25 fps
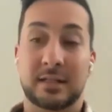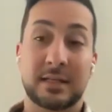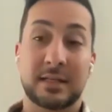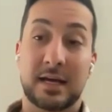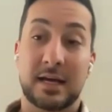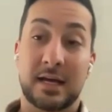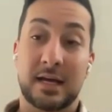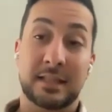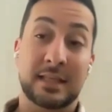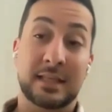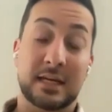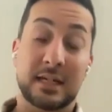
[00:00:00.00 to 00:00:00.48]

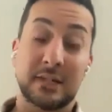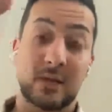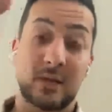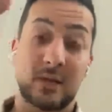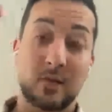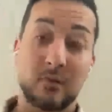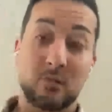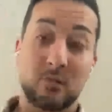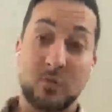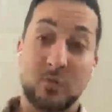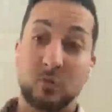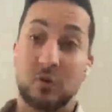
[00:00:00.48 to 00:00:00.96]
that
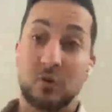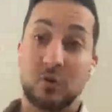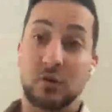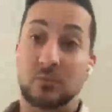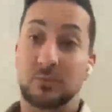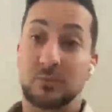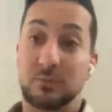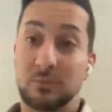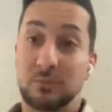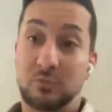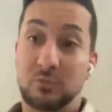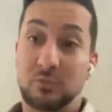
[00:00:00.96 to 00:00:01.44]
time, we
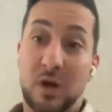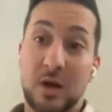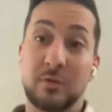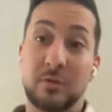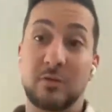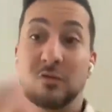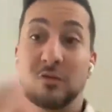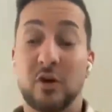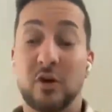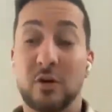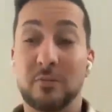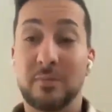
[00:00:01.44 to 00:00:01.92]
were right
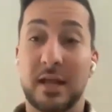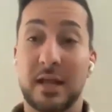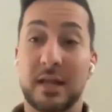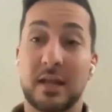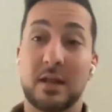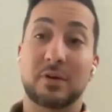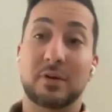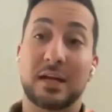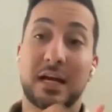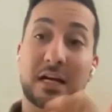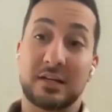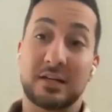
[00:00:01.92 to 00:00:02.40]
before the
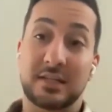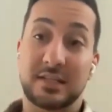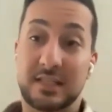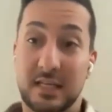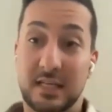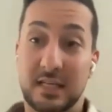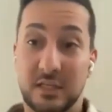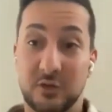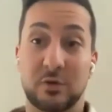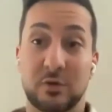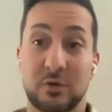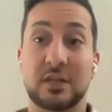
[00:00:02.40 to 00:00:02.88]
pandemic, our
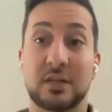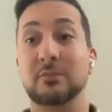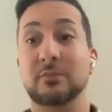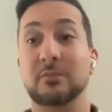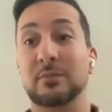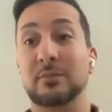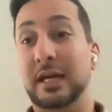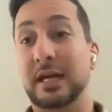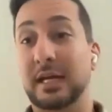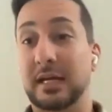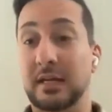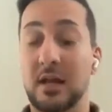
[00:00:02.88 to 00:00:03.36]
sales were even
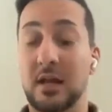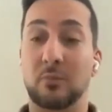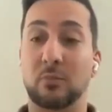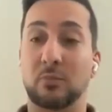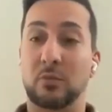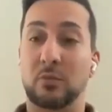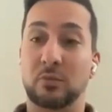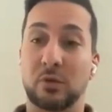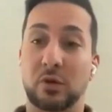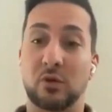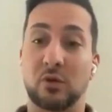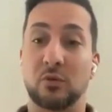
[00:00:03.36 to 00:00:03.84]
picking up.
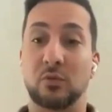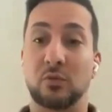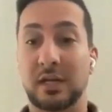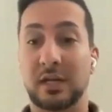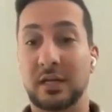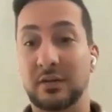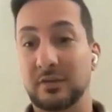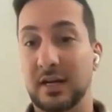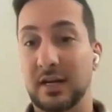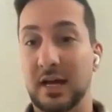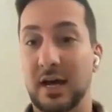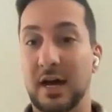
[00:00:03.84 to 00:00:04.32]
We were going
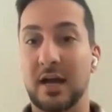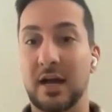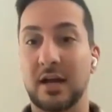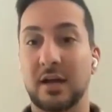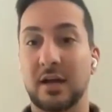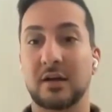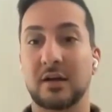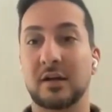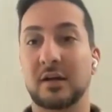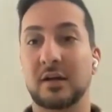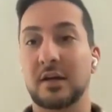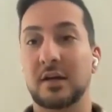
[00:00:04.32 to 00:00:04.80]
even
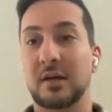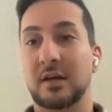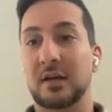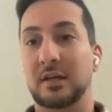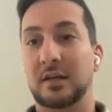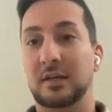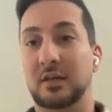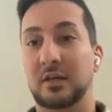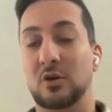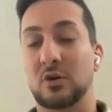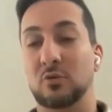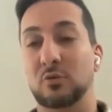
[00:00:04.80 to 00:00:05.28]
higher,
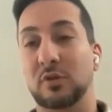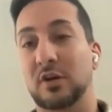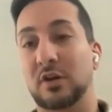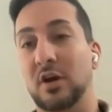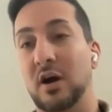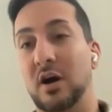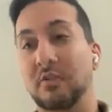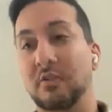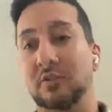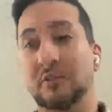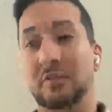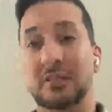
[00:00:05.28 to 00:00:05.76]
you know, with
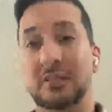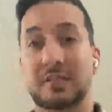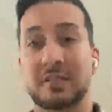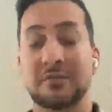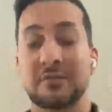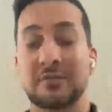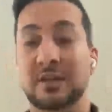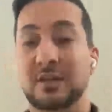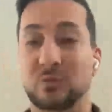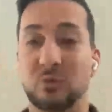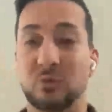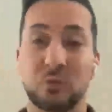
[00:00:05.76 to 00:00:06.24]
conferences and
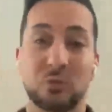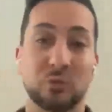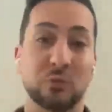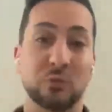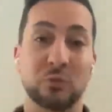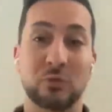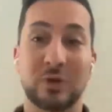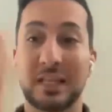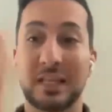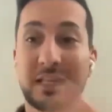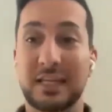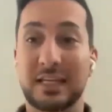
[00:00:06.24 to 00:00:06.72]
events. We
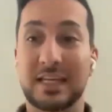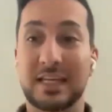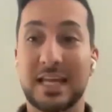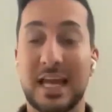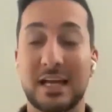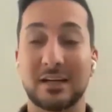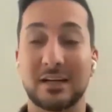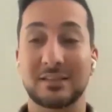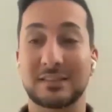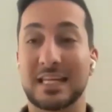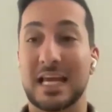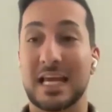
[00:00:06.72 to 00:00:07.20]
really
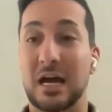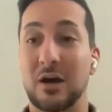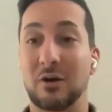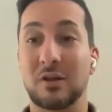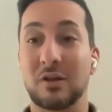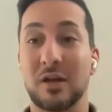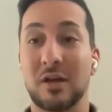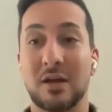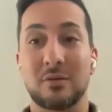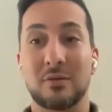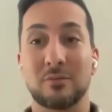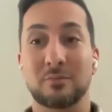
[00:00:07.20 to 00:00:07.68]
nailed
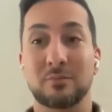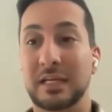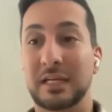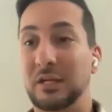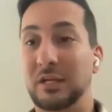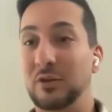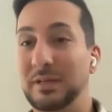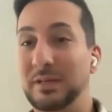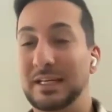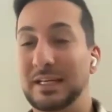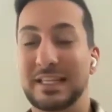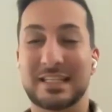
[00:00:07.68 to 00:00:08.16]
down
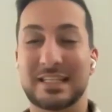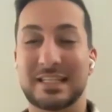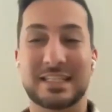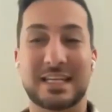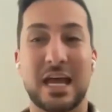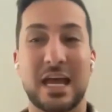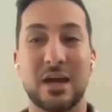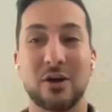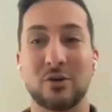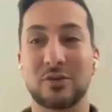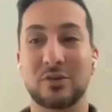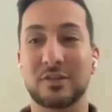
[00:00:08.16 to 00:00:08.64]
B2B
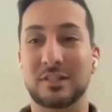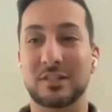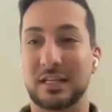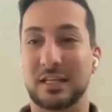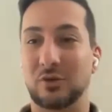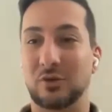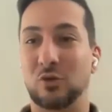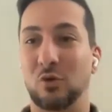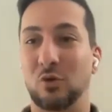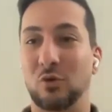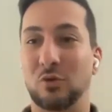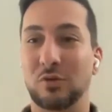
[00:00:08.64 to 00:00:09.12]
sales
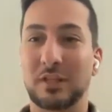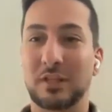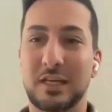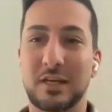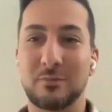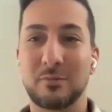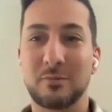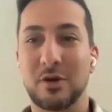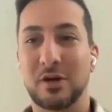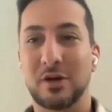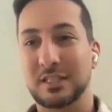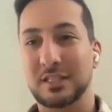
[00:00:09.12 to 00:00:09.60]
and cold
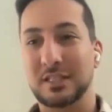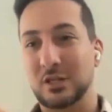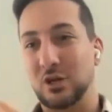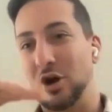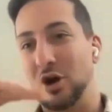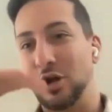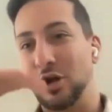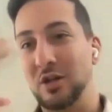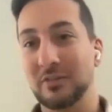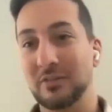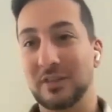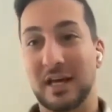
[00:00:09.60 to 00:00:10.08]
emails and
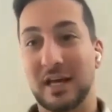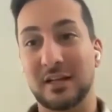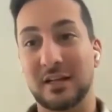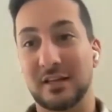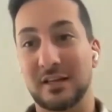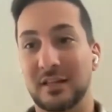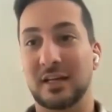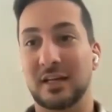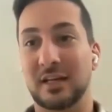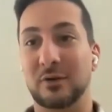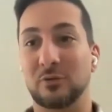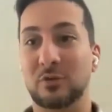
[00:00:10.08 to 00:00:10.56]
all of
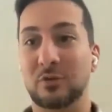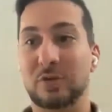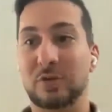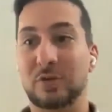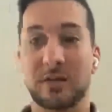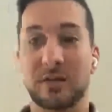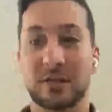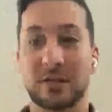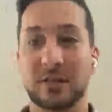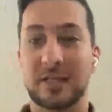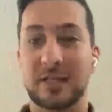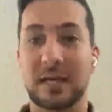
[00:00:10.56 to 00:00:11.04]
that thing. We
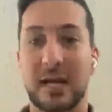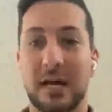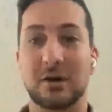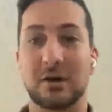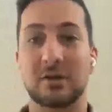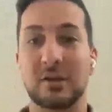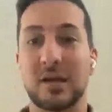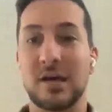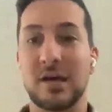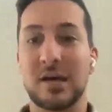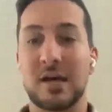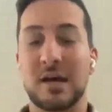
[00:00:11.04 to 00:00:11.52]
nailed it
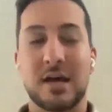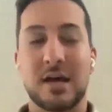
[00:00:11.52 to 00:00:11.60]
down.